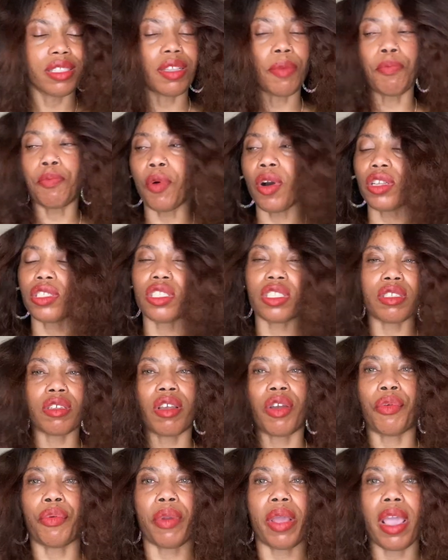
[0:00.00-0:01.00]
The
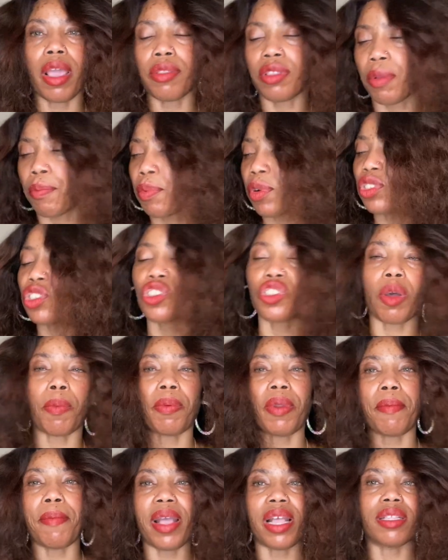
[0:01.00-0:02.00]
both
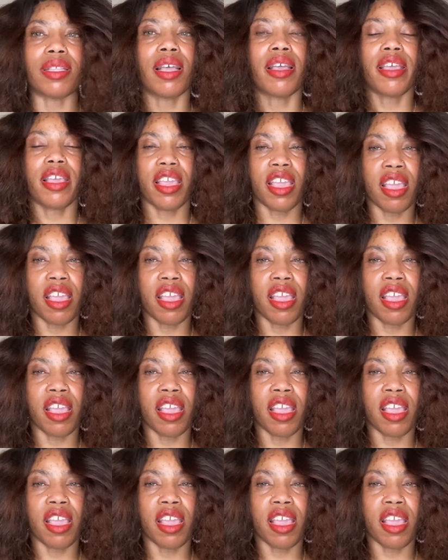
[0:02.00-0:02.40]
supplement,